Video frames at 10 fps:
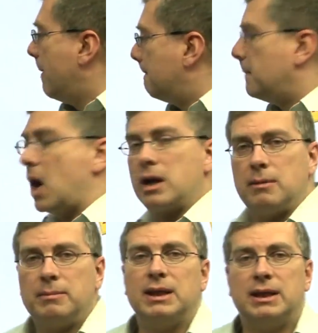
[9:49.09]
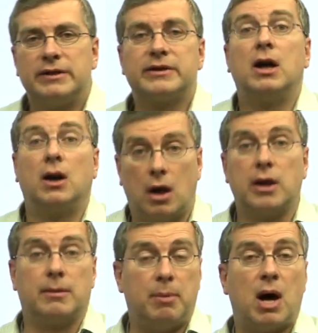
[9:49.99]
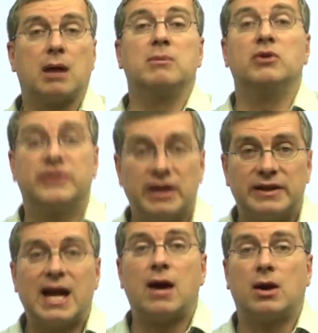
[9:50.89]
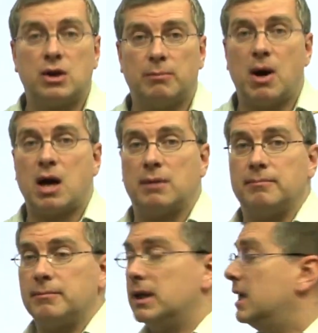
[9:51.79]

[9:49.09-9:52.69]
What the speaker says: Bottom is on the bottom. You sit down on your bottom.